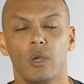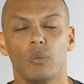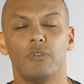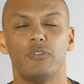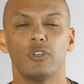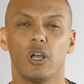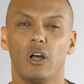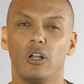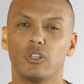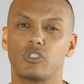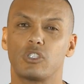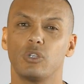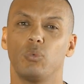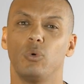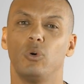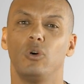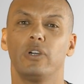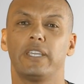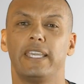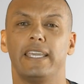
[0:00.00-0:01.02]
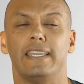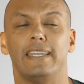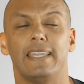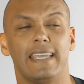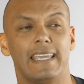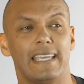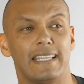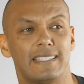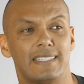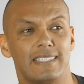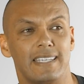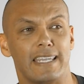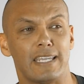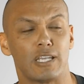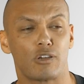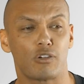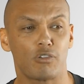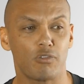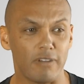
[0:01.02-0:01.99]
With regards to walking, it's
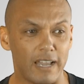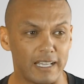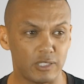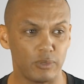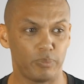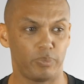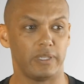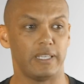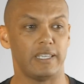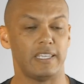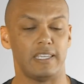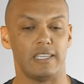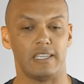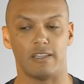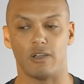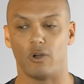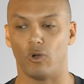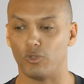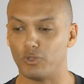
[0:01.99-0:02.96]
incredibly